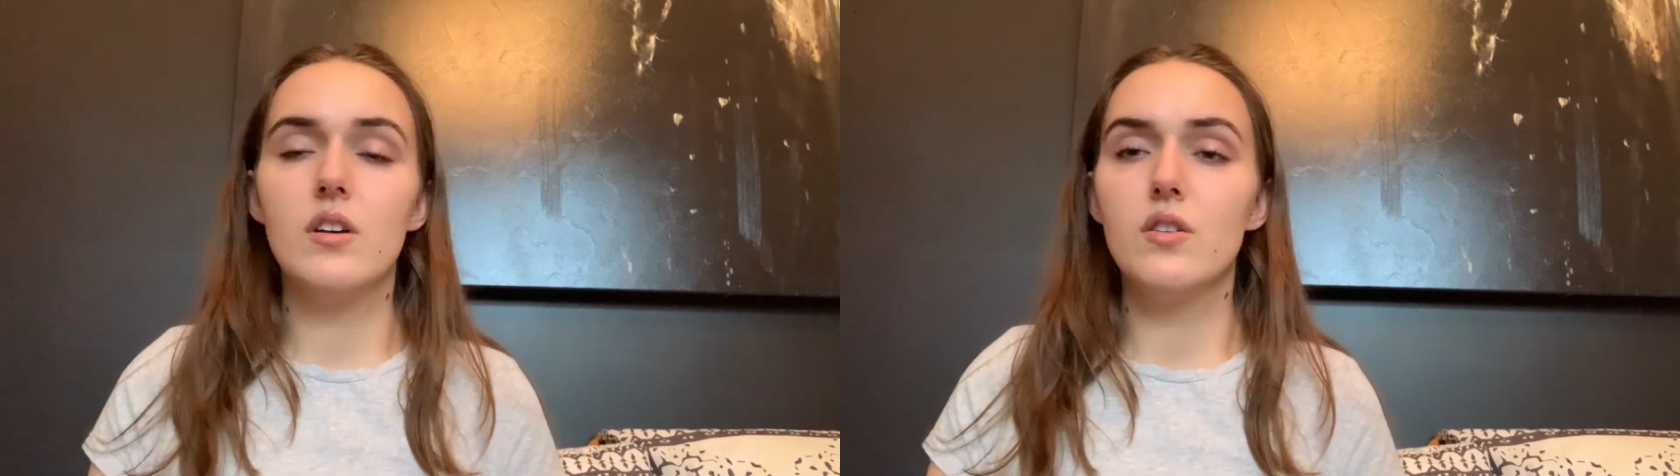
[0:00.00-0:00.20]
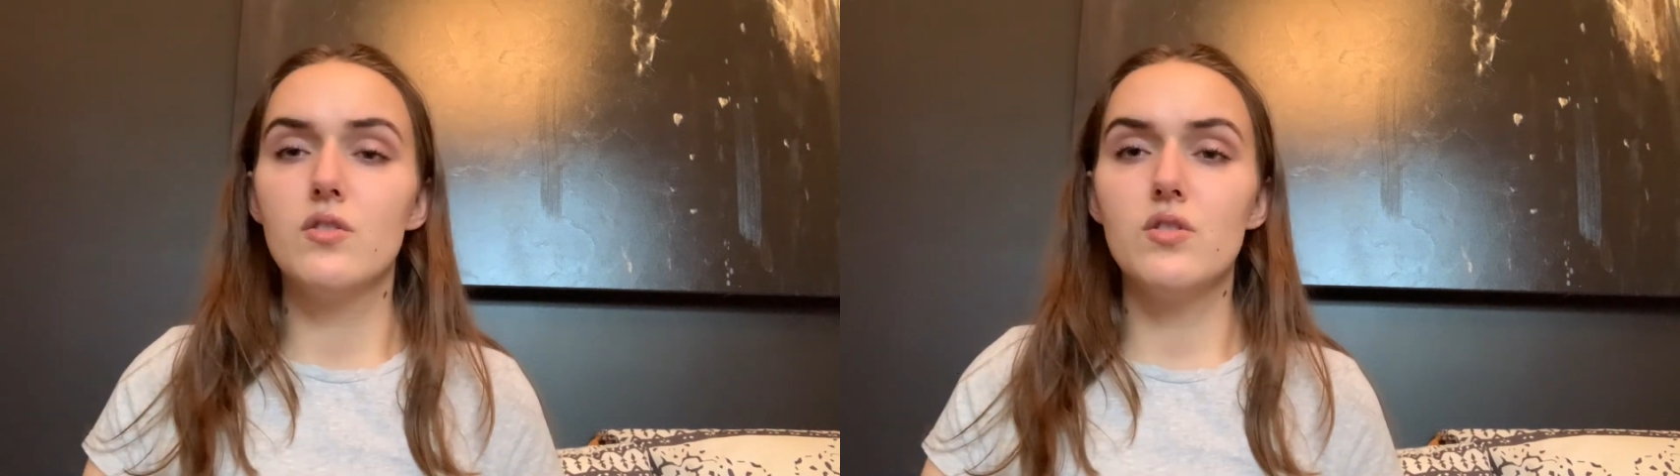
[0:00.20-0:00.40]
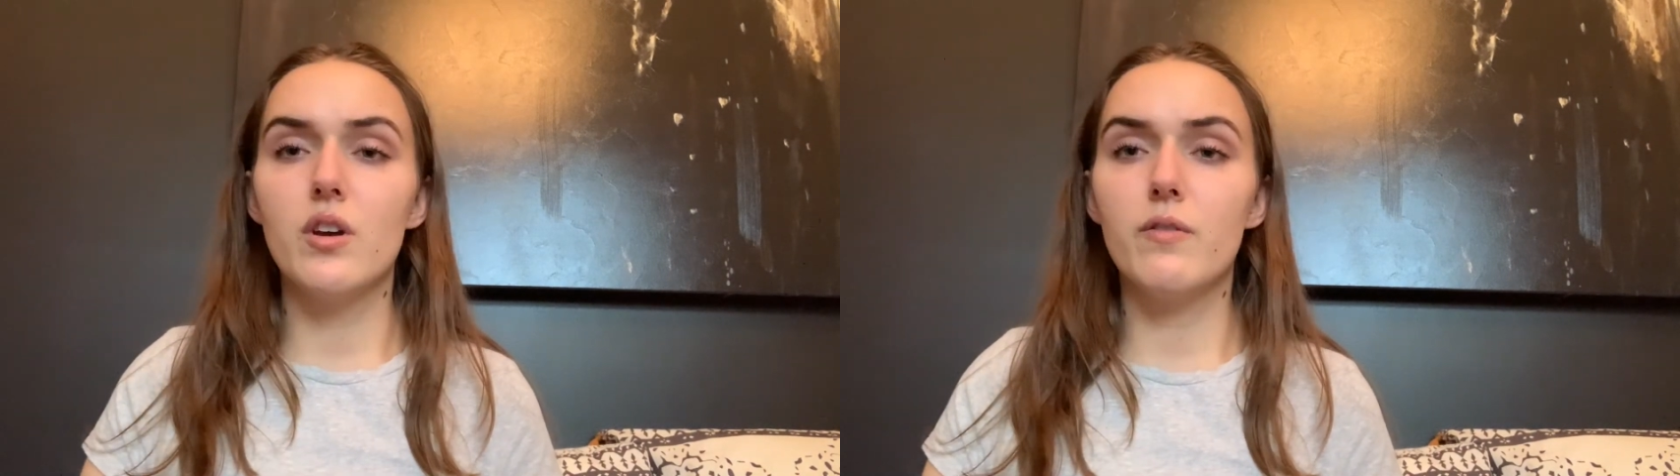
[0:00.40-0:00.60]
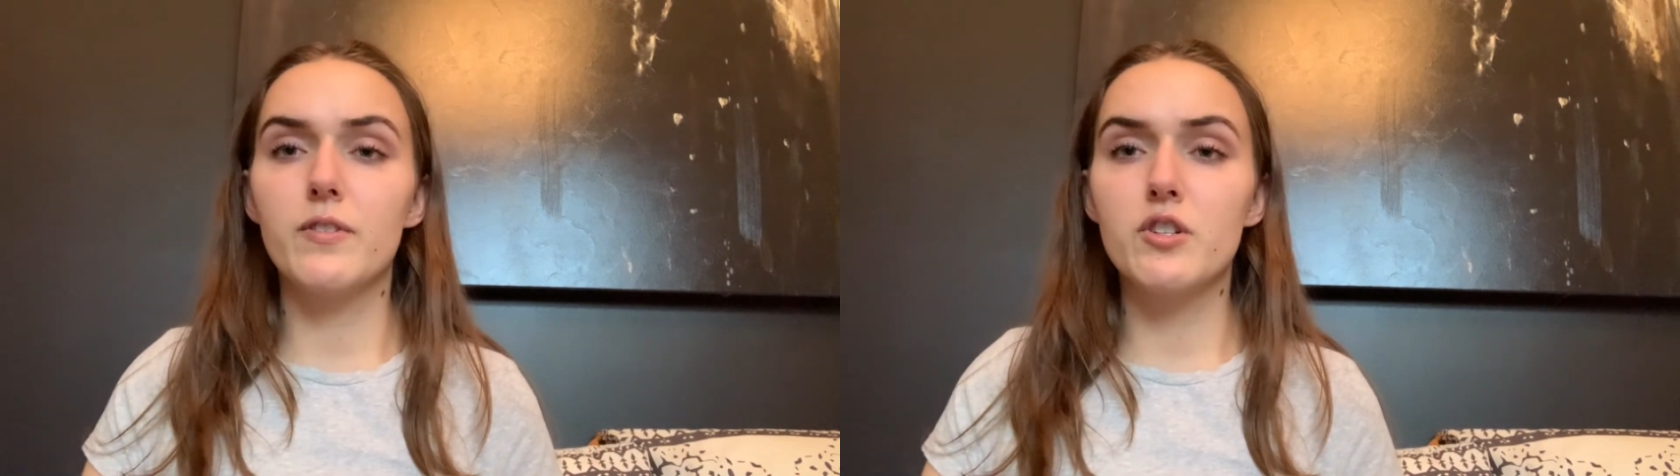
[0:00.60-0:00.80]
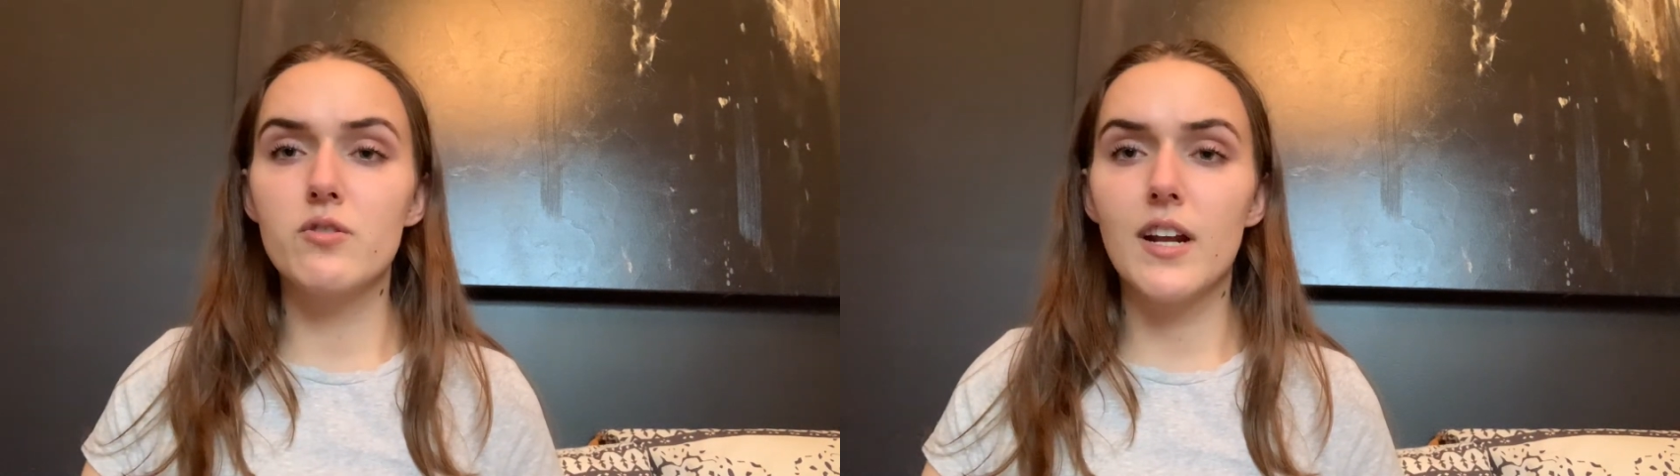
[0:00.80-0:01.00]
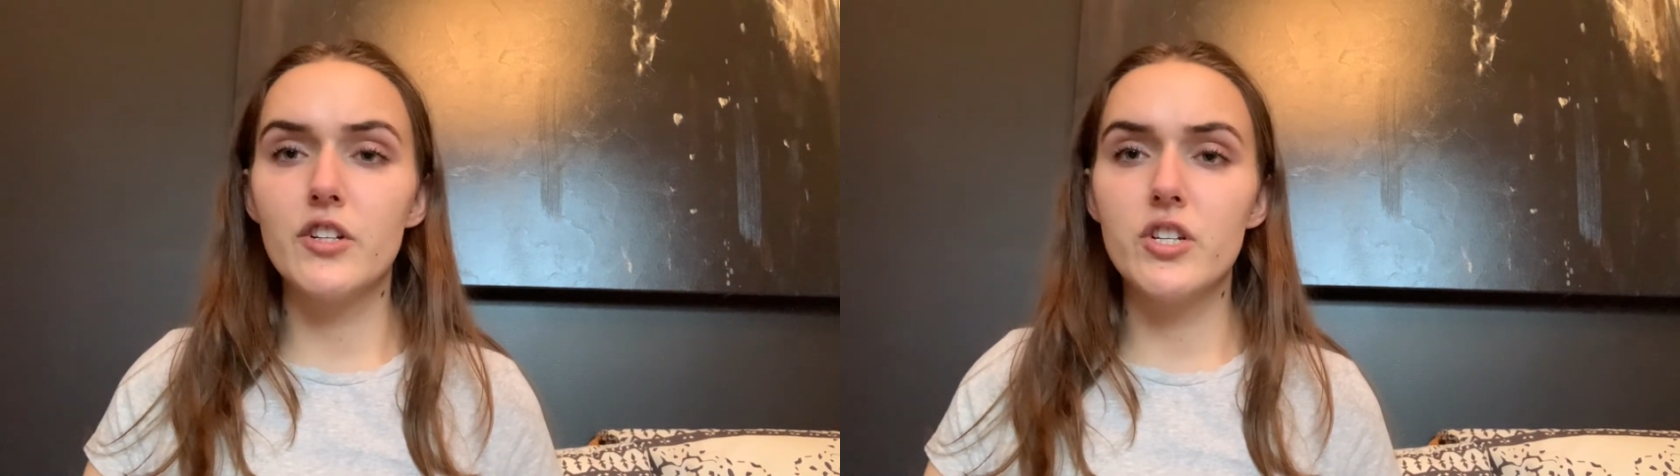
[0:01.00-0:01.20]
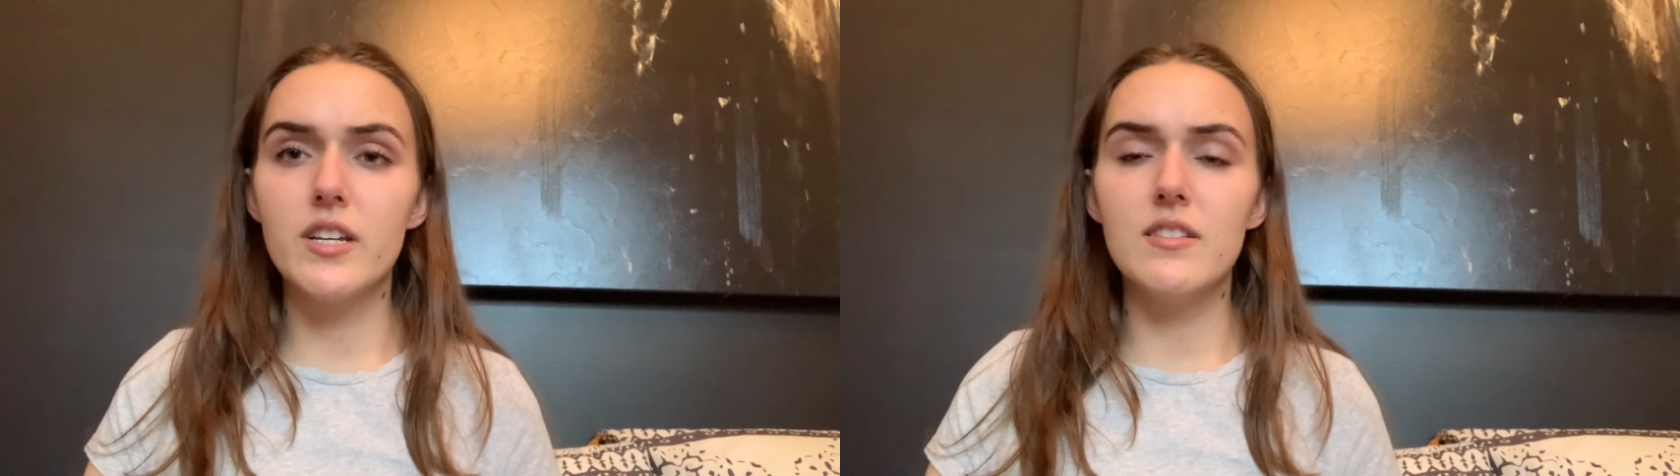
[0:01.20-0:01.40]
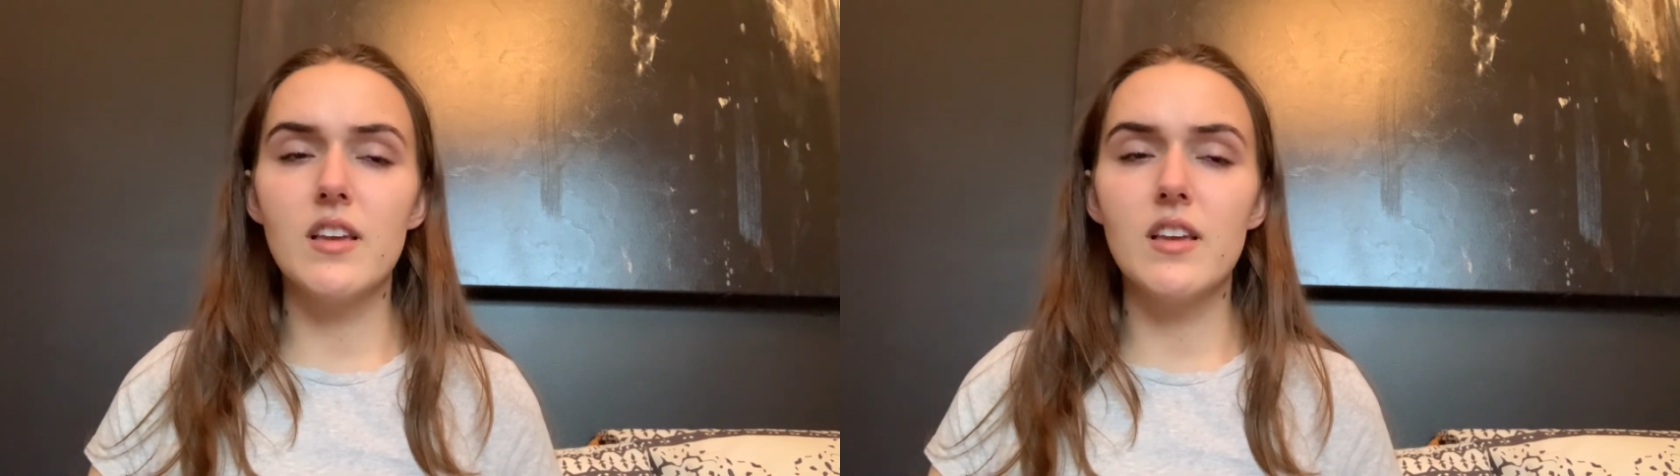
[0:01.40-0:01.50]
So for stretches,